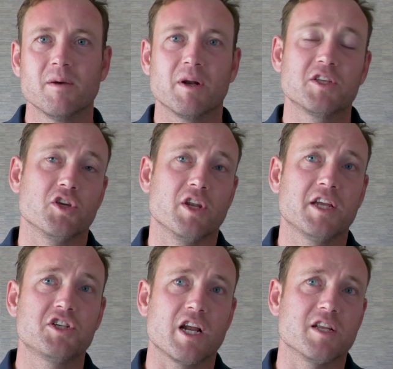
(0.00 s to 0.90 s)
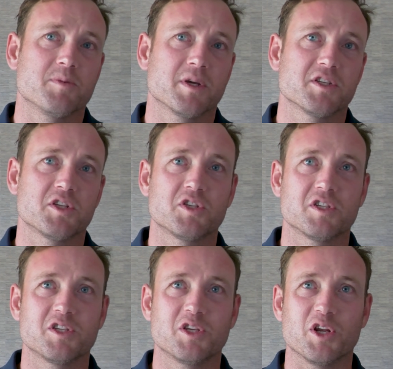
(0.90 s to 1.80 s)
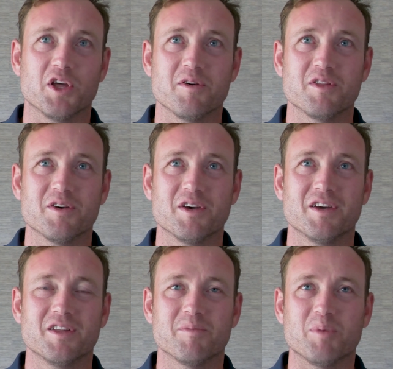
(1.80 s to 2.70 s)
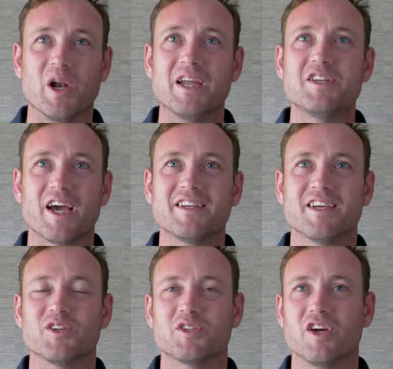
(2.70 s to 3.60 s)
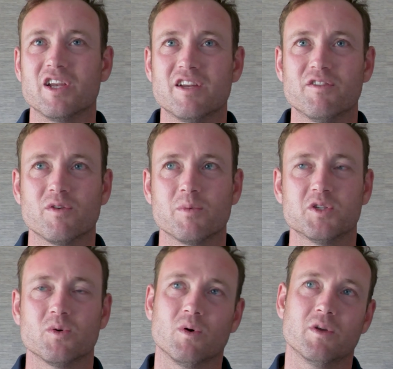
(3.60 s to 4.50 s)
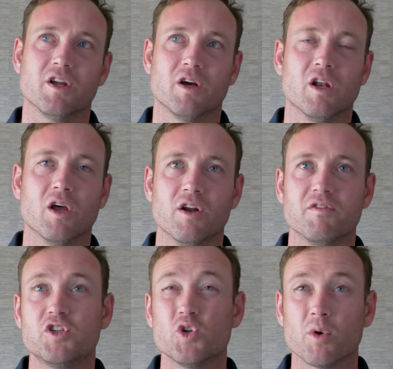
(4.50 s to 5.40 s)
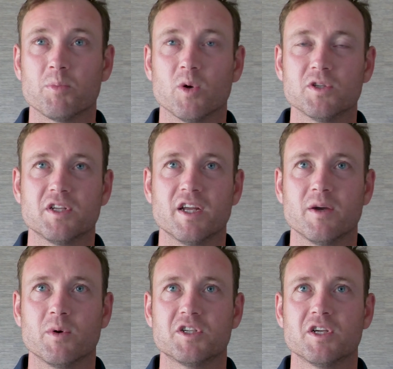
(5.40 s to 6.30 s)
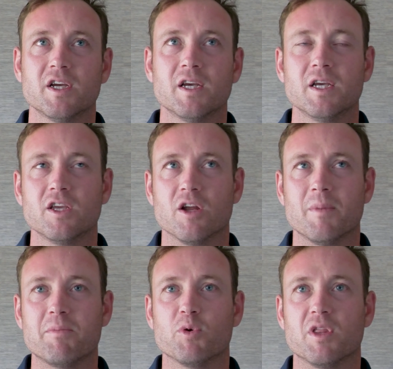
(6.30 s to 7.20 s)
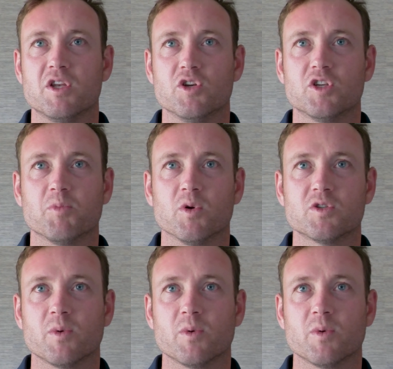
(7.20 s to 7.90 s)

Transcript: But it's a unique challenge, because it's the bowling tactics are totally different. We saw a load of short balls today, which maybe with the Duke's ball